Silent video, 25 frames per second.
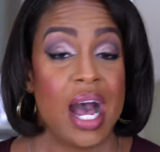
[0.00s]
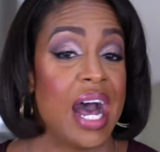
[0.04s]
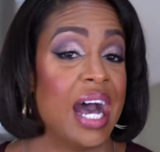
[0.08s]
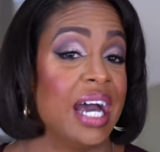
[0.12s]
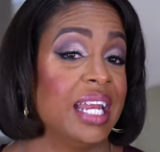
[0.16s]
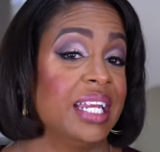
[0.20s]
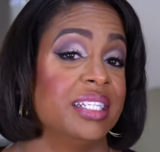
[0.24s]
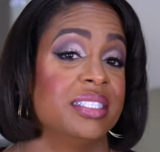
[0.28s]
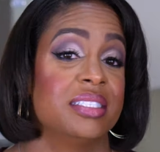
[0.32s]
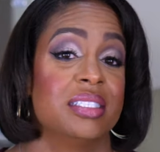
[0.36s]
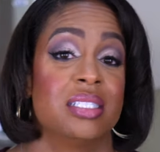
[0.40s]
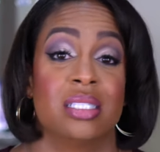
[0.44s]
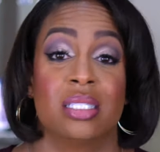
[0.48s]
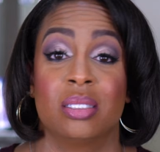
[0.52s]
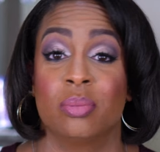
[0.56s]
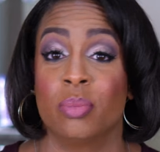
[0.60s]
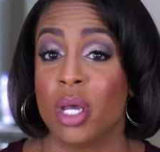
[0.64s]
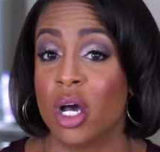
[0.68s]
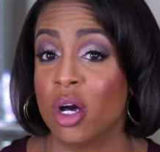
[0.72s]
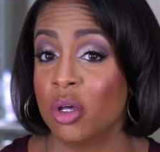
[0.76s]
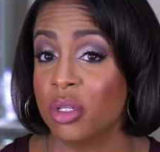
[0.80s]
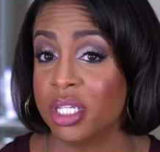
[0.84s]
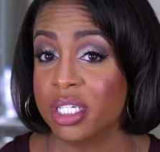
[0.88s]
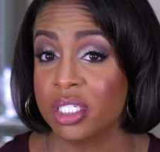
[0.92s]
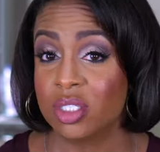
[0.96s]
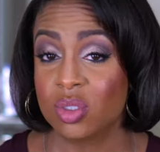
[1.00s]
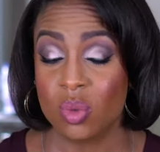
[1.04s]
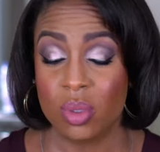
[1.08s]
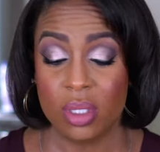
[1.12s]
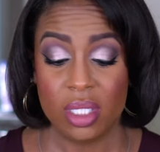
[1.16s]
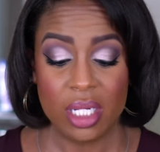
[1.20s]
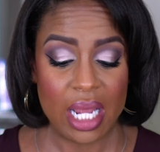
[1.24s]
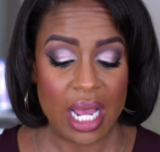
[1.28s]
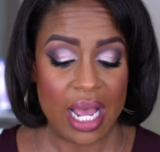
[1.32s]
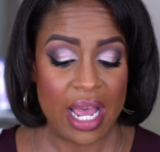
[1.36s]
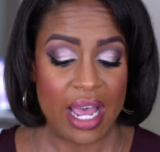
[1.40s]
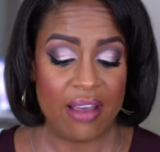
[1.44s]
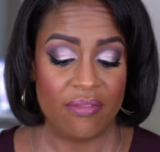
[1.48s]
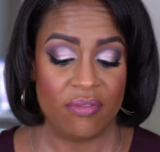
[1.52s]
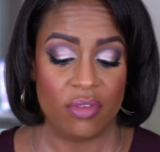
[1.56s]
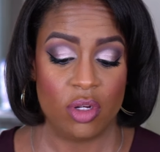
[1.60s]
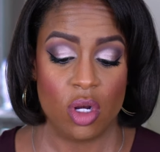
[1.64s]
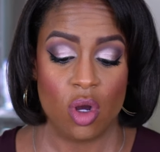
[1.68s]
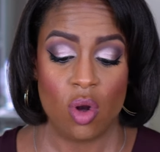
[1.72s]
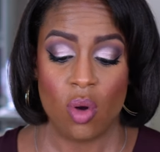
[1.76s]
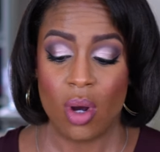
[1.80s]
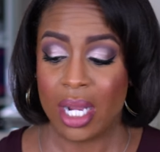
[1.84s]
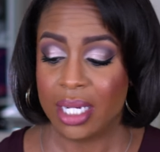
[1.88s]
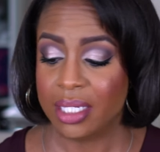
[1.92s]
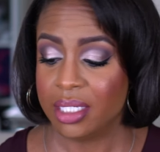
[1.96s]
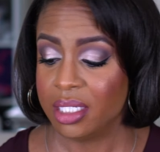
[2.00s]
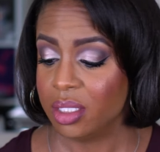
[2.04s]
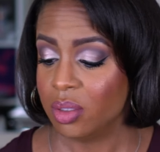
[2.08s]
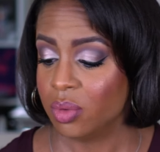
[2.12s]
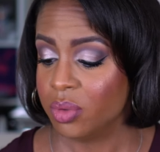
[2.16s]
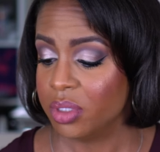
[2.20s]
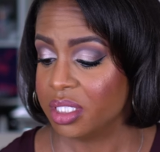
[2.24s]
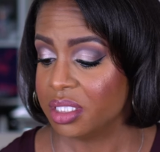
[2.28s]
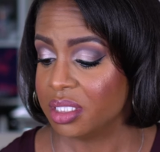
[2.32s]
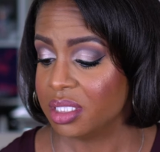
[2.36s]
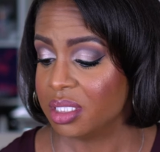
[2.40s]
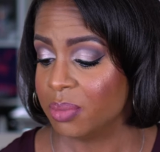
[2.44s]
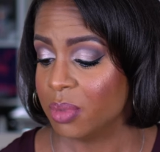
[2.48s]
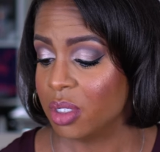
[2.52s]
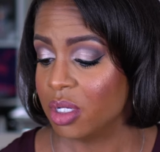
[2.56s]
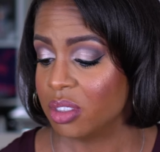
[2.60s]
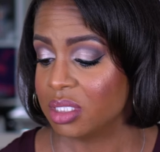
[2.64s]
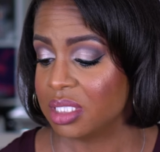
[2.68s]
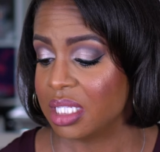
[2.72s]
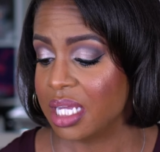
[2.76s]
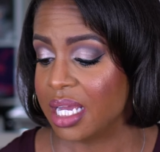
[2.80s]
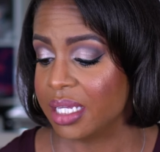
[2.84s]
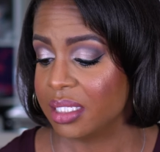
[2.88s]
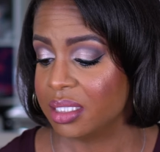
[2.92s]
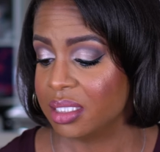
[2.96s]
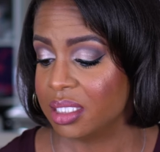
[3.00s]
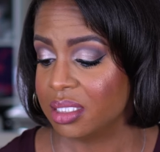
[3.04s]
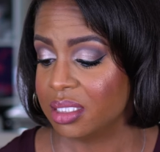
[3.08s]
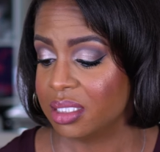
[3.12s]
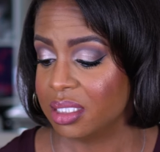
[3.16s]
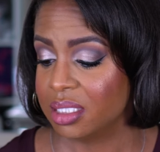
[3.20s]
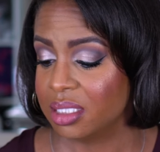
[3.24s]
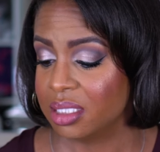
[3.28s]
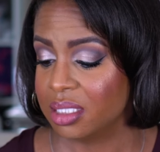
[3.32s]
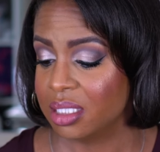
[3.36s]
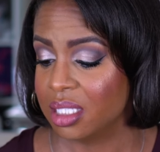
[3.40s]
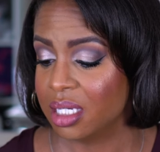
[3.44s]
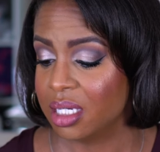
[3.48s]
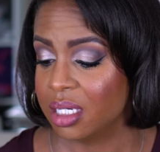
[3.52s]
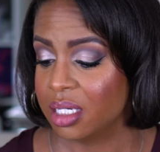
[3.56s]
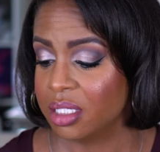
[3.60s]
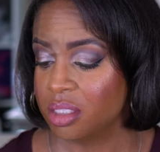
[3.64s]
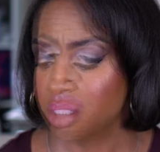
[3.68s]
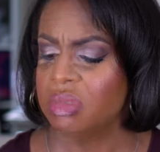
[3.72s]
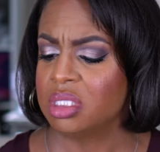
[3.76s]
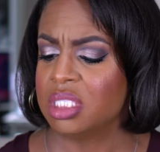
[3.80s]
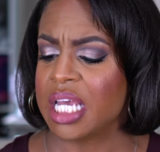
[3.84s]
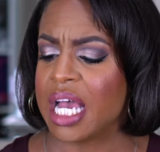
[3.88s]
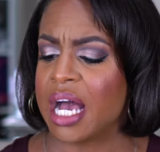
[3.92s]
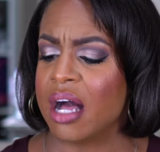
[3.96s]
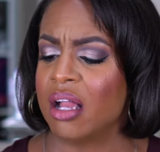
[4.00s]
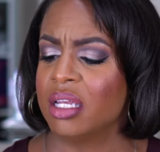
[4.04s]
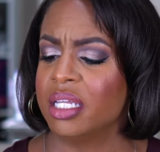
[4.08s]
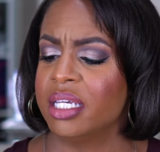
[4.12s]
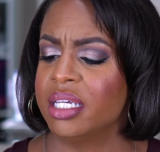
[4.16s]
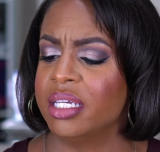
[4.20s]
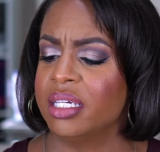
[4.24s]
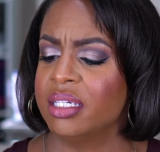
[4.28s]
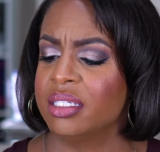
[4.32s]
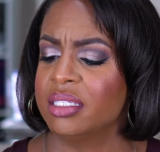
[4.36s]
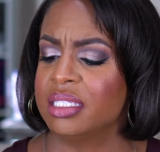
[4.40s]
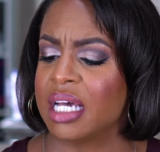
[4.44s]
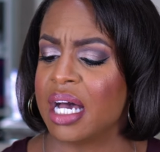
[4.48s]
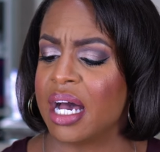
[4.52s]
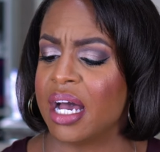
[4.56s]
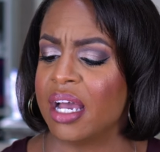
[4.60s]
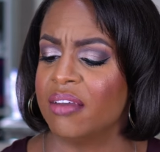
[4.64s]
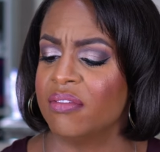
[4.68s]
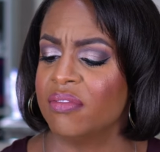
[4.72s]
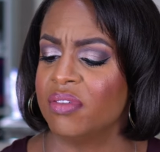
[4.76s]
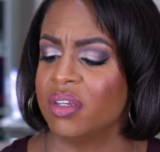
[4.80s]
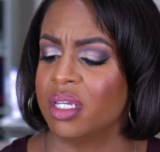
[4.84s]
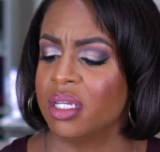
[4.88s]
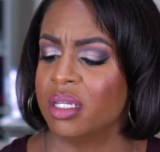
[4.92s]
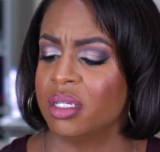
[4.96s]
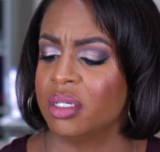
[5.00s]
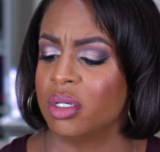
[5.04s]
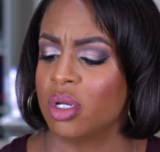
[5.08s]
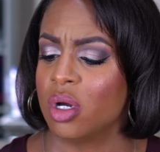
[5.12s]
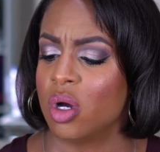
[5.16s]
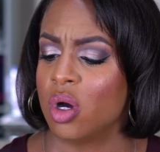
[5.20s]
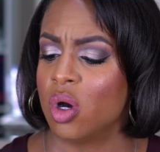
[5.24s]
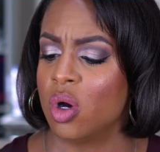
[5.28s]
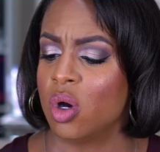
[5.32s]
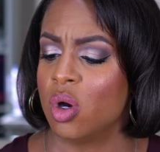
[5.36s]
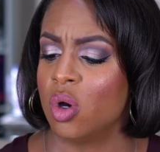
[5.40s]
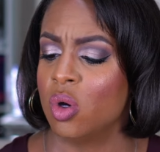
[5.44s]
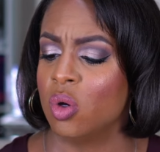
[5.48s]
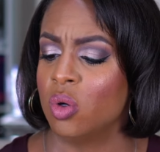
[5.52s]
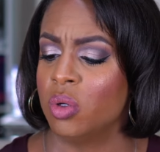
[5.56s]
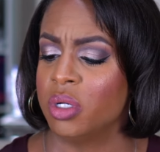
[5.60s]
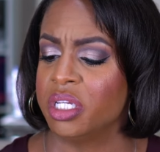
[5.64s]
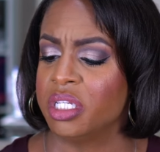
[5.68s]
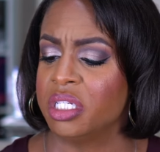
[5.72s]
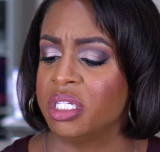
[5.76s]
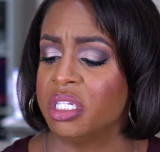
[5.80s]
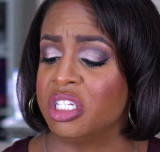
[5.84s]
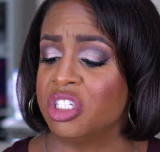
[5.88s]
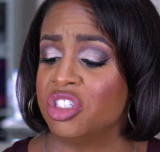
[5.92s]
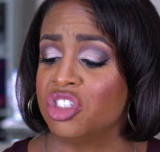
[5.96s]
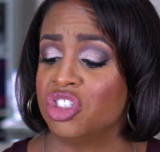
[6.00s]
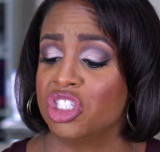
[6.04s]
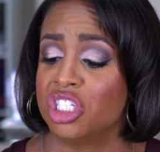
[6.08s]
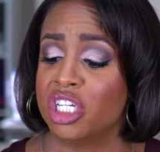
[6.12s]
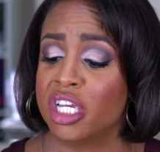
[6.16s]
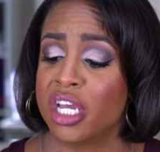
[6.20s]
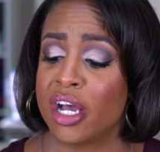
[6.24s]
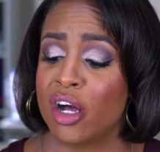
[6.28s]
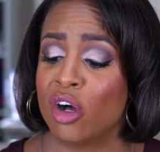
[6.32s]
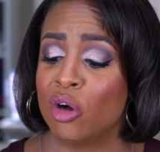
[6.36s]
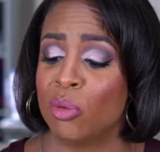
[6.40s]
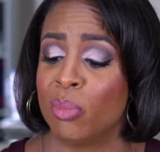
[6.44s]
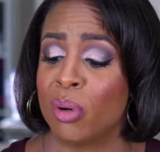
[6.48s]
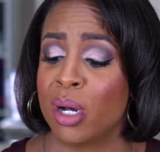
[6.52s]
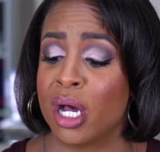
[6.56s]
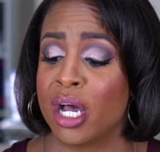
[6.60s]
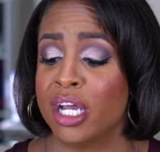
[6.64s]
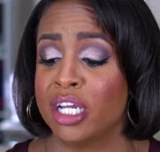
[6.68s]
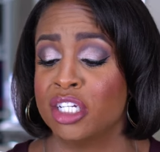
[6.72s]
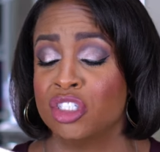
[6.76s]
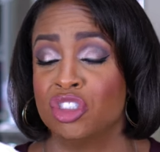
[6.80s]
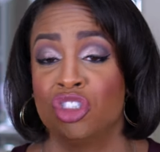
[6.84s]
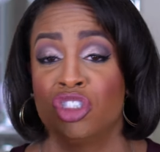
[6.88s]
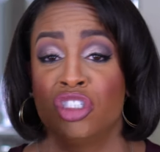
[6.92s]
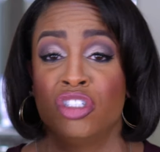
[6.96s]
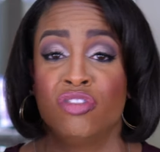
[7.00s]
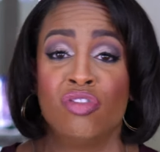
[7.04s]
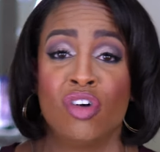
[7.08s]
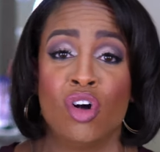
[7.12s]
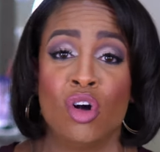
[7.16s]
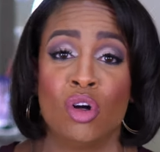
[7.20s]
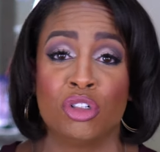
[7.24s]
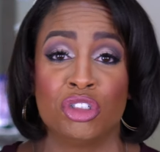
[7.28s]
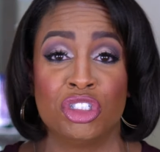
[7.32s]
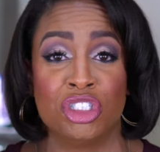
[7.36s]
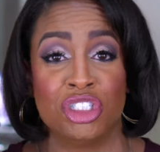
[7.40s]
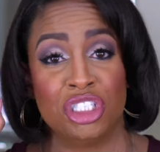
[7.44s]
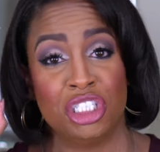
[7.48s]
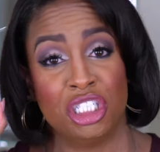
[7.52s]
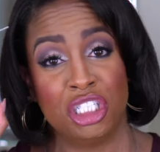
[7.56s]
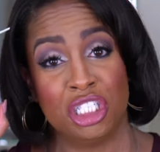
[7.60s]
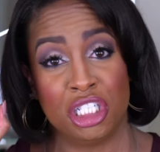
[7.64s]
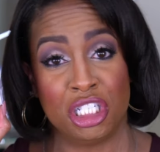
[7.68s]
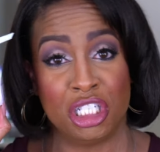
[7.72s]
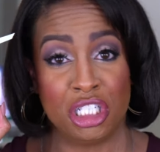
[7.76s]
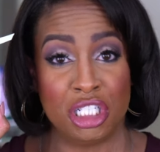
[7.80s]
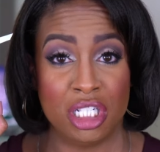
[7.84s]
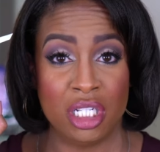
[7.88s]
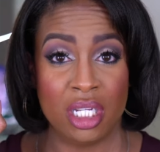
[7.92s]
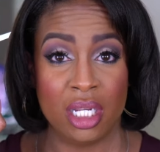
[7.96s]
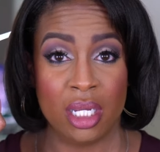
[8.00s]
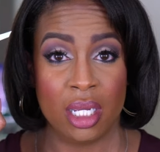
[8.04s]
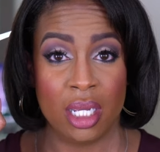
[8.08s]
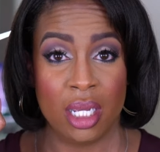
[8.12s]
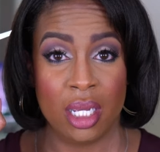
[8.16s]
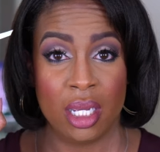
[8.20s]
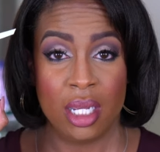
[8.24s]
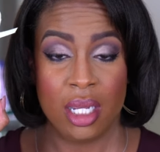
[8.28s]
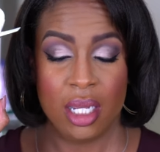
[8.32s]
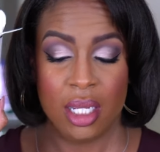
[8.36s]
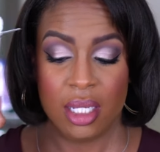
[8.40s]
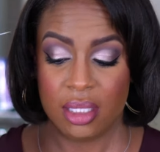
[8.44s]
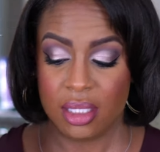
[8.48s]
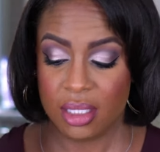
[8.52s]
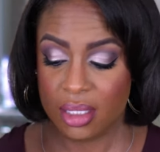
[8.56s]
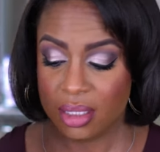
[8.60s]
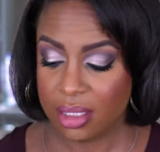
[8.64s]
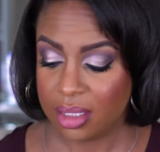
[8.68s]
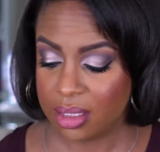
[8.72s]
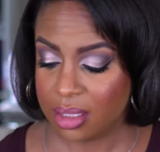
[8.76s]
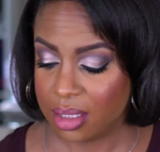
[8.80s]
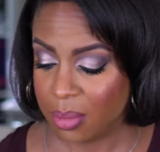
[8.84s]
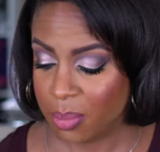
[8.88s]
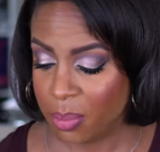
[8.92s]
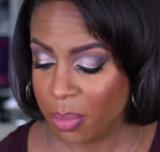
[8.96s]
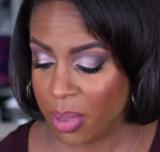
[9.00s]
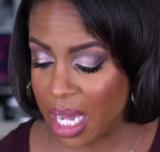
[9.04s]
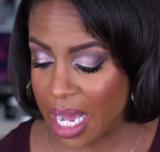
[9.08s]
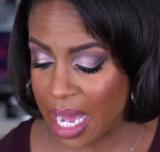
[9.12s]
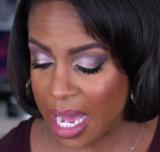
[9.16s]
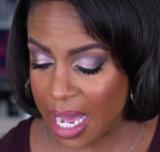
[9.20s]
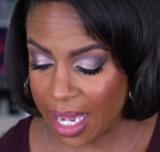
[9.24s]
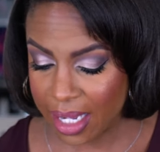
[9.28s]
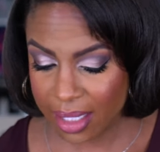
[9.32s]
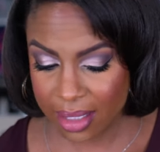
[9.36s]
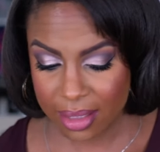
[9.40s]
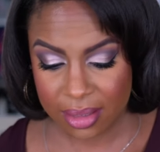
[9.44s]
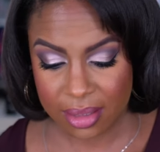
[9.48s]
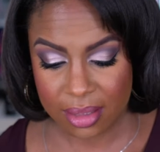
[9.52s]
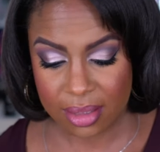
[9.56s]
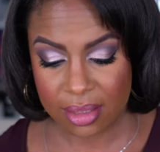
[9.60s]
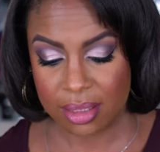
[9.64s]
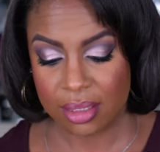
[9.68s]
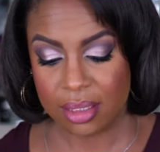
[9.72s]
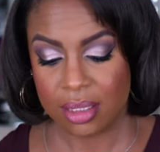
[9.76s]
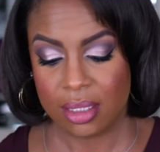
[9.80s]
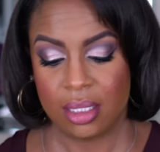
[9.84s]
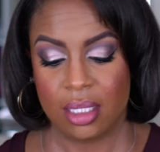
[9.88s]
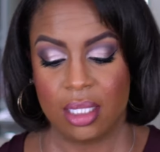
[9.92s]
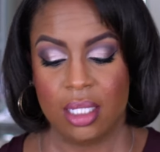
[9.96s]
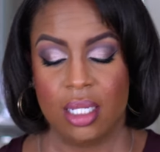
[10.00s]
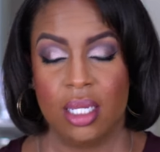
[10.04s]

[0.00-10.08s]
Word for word: I didn't smell this one. I have no idea what it smells like. This is the Dahlia Divin Eau Initiale by Givenchy. This is the box.